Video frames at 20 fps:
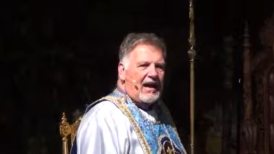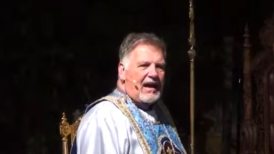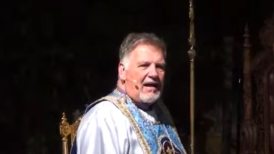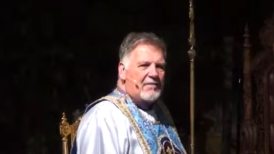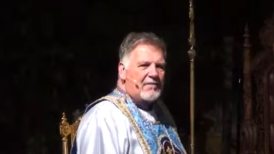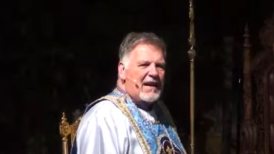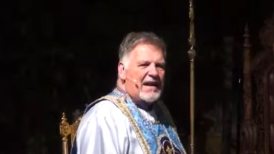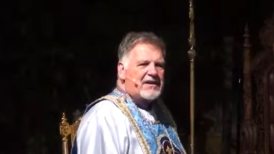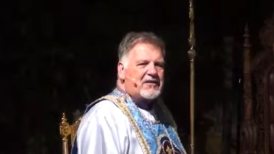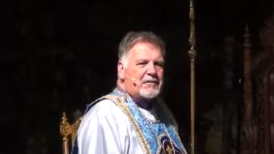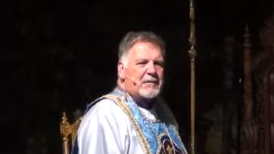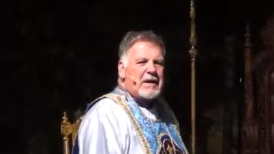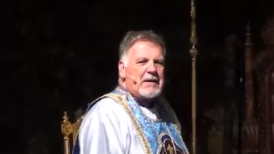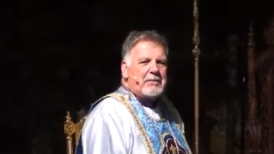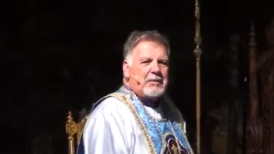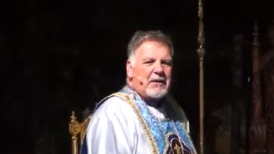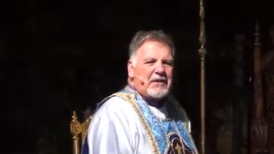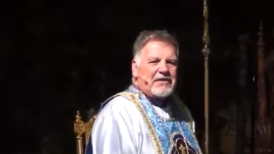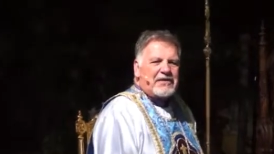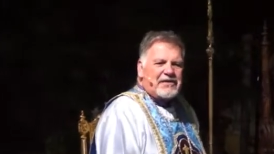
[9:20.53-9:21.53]
it makes
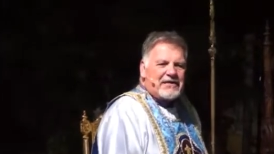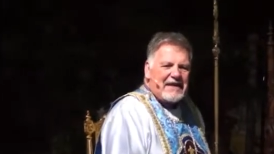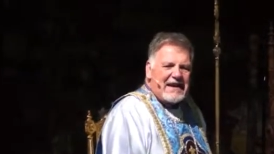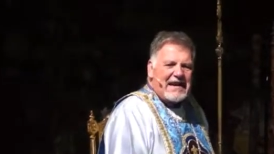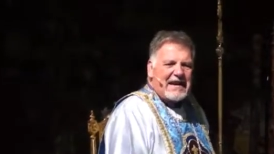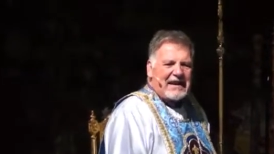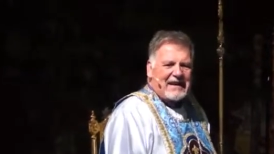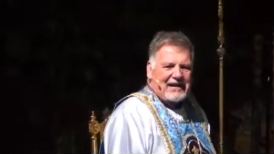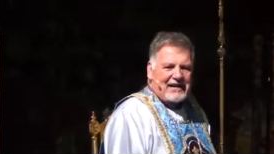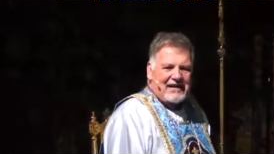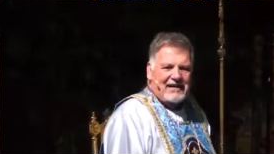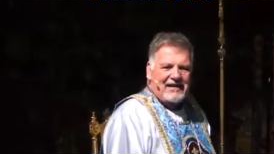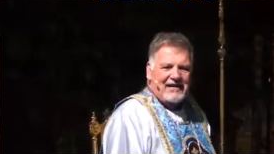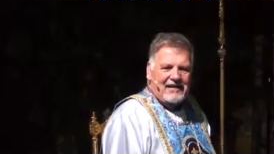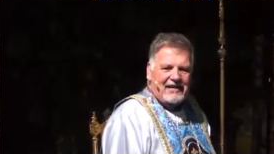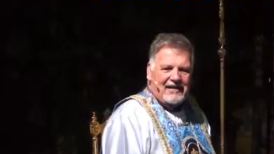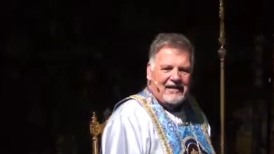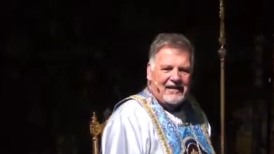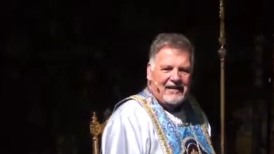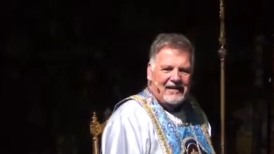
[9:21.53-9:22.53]
people think
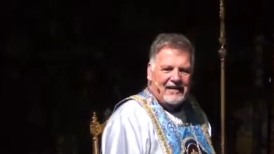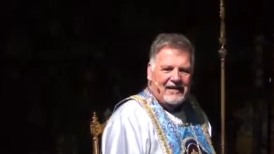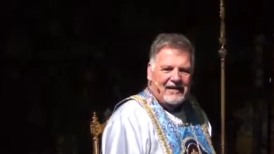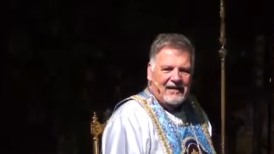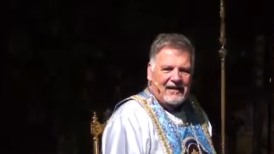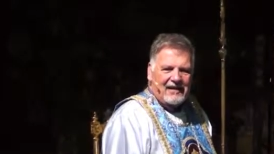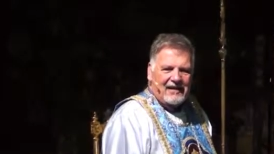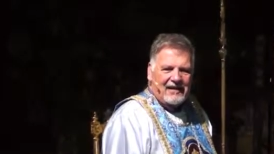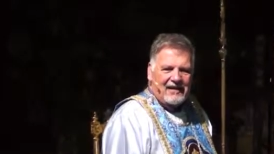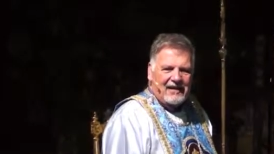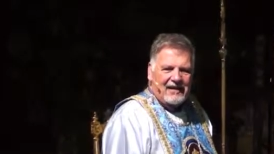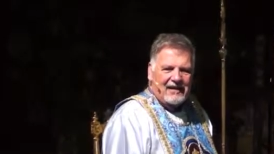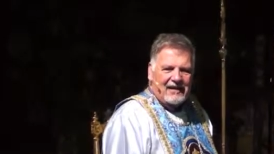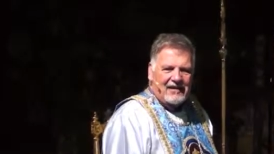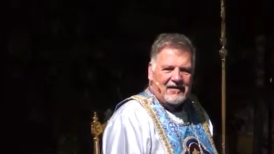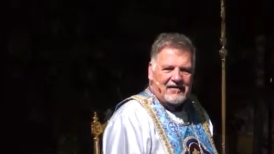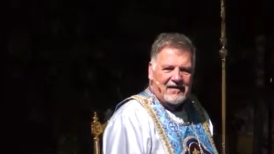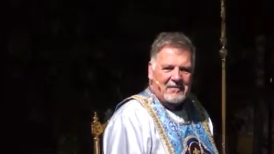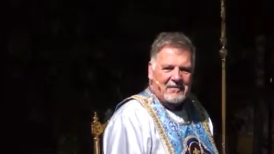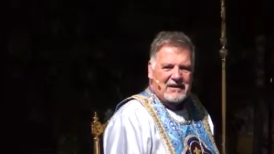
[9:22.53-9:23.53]

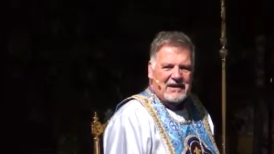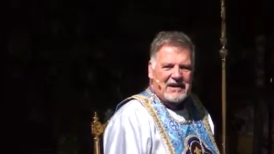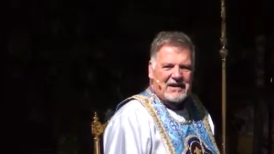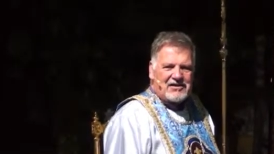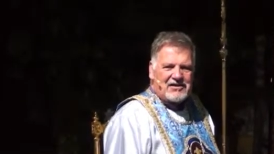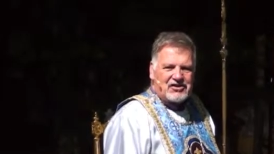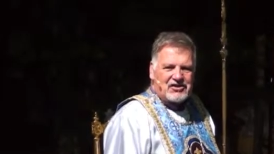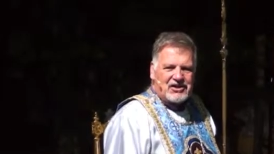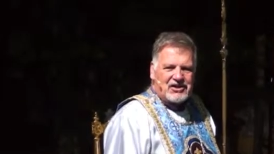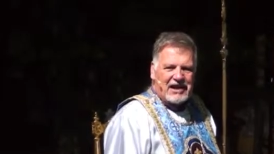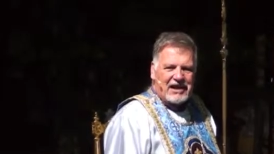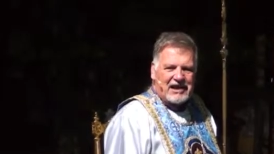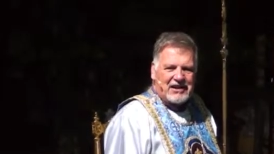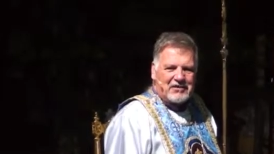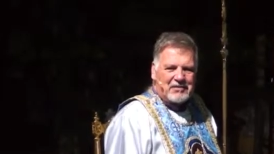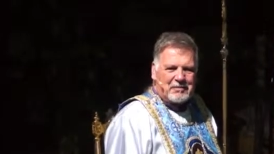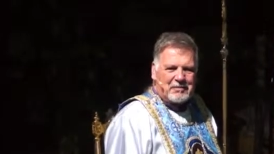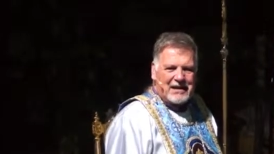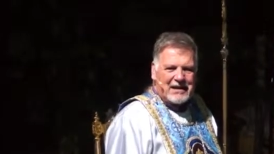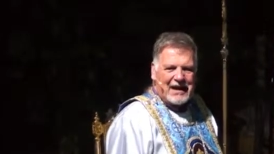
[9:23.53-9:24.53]
something has
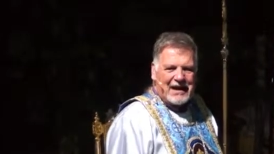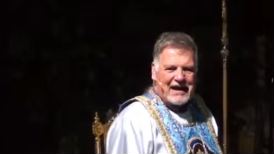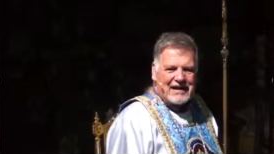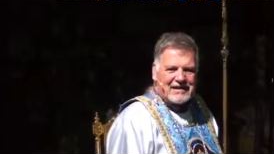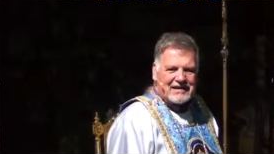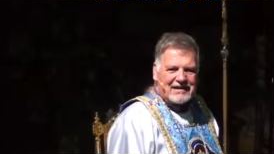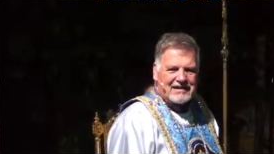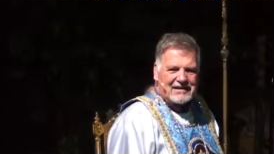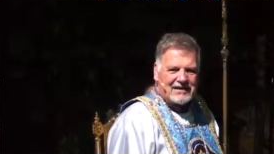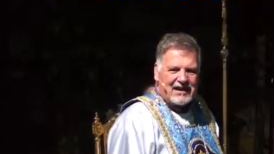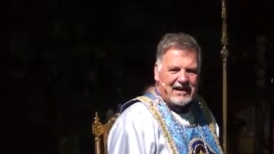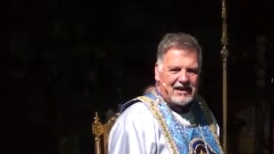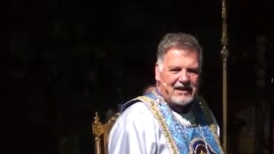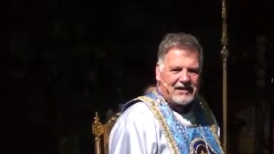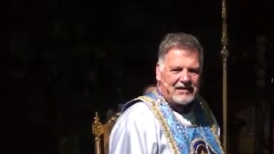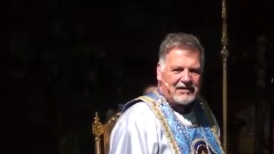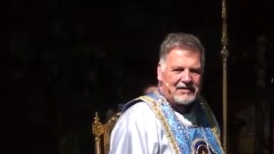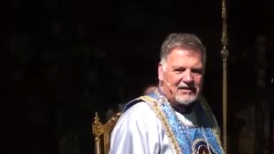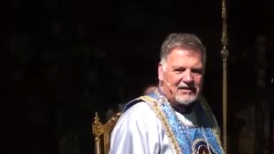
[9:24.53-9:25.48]
changed, but it hasn't changed.